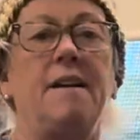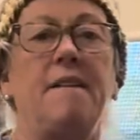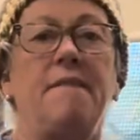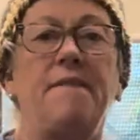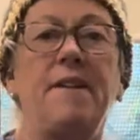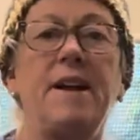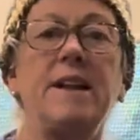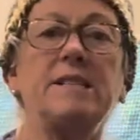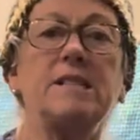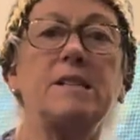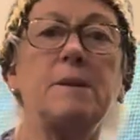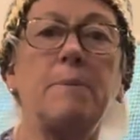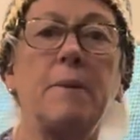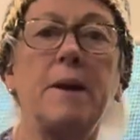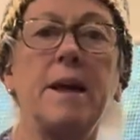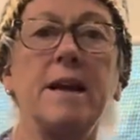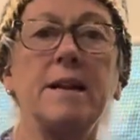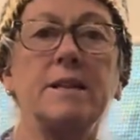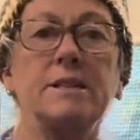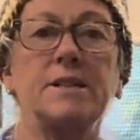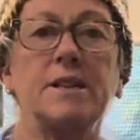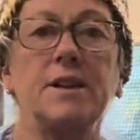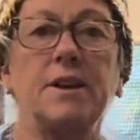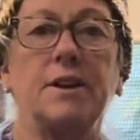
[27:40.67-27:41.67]
Fancy
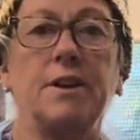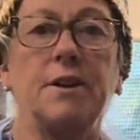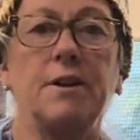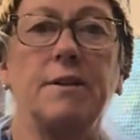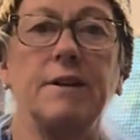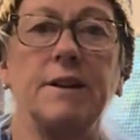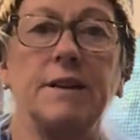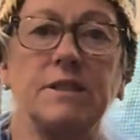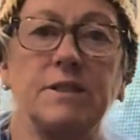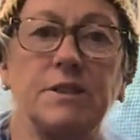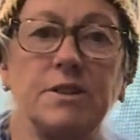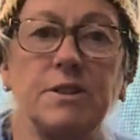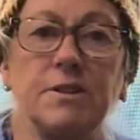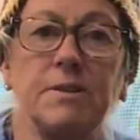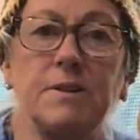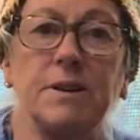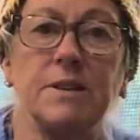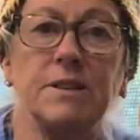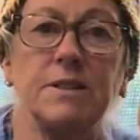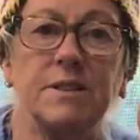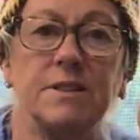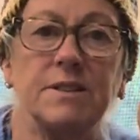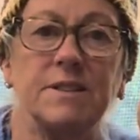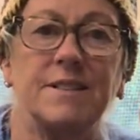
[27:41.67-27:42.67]
Pants and Curious
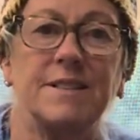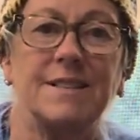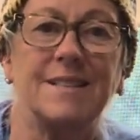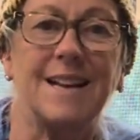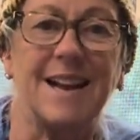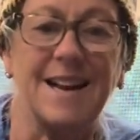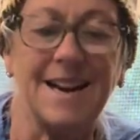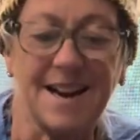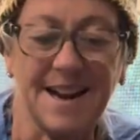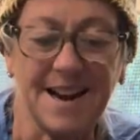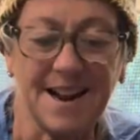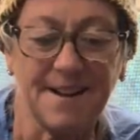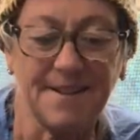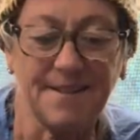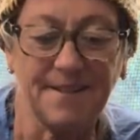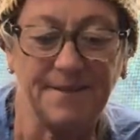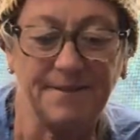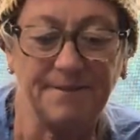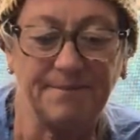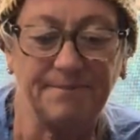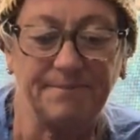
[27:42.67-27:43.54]
George signing out.